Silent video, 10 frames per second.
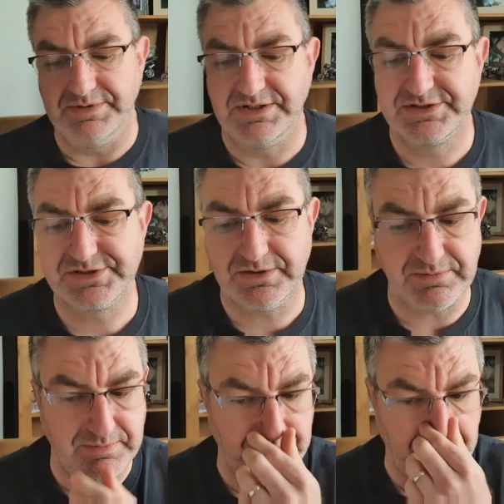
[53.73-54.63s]

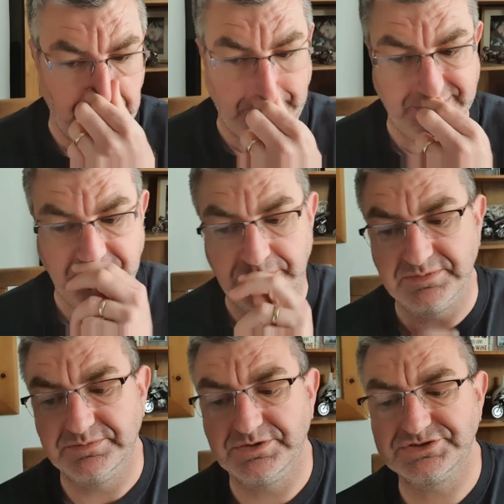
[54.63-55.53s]
So,
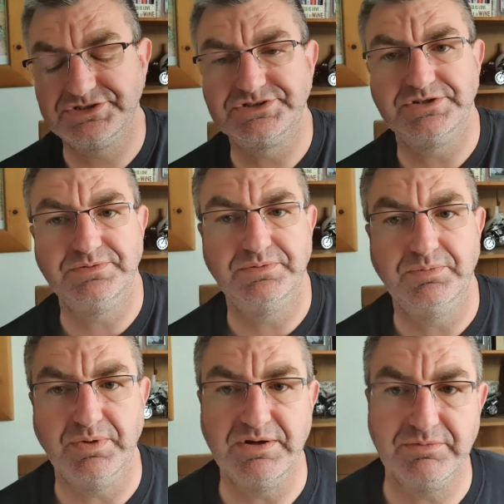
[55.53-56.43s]
what to do
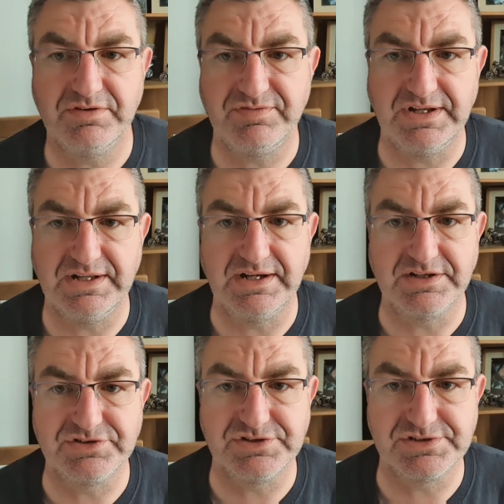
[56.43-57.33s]
when we feel
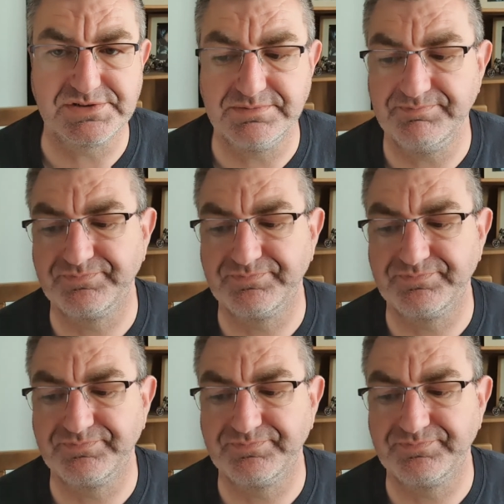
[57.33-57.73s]
anxious?